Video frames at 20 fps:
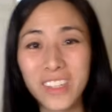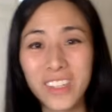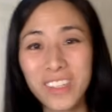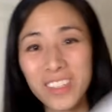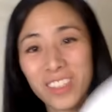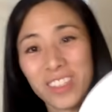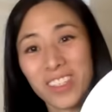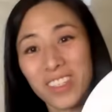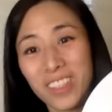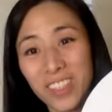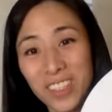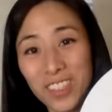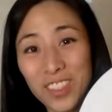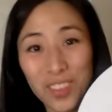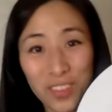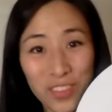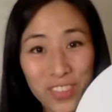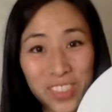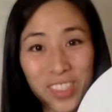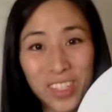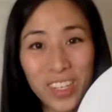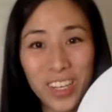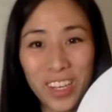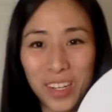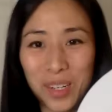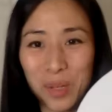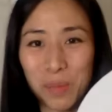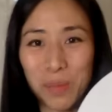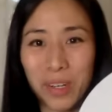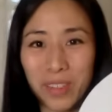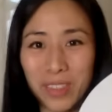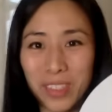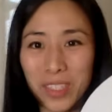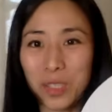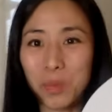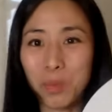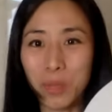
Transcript: There's nothing sophisticated about this,